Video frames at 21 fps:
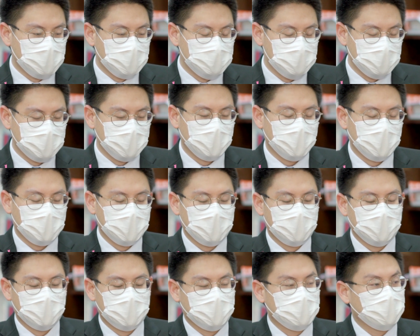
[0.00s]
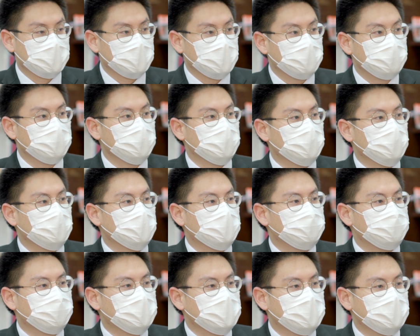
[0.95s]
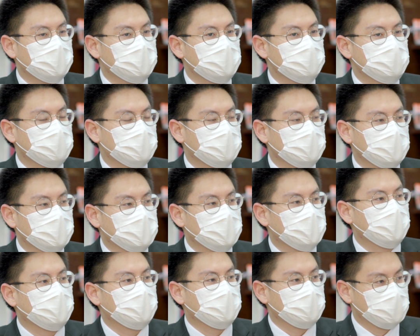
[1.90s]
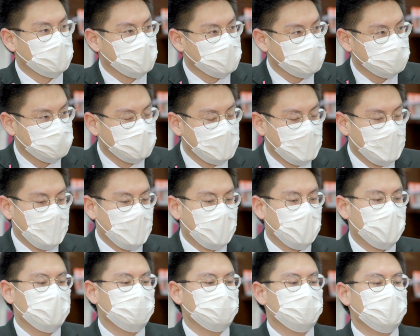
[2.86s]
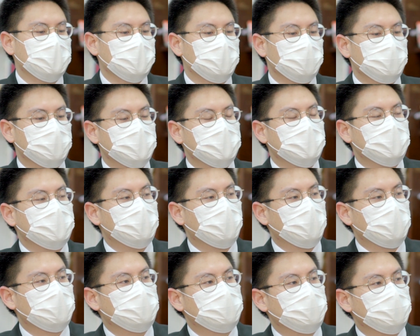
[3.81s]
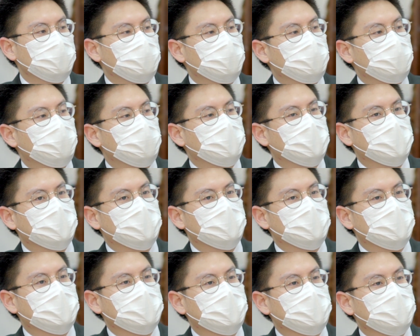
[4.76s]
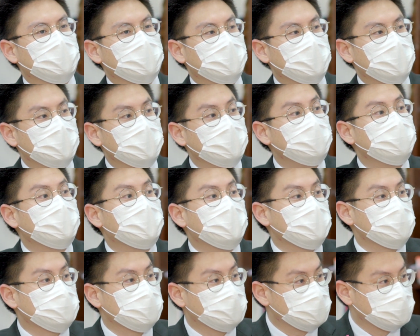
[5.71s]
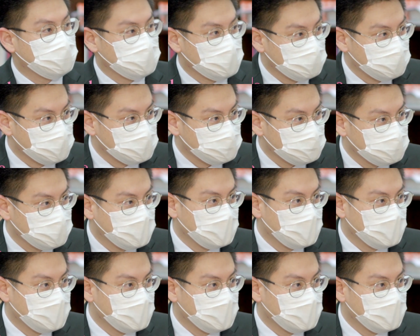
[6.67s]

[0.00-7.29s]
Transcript: she can give you initial legal advice. However, we don't do litigation service.